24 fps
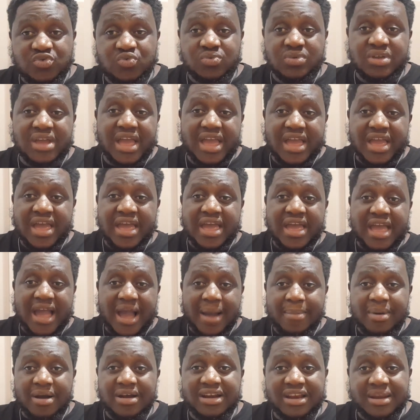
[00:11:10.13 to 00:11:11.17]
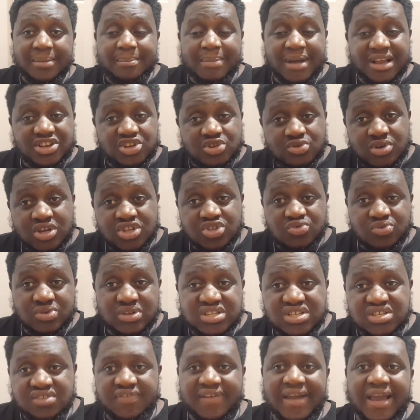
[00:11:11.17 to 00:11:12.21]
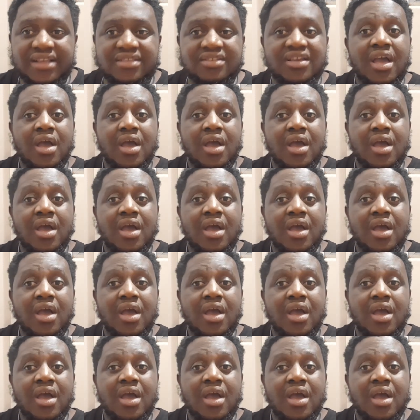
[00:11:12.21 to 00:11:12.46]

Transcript: about the Mbadiwe twins fight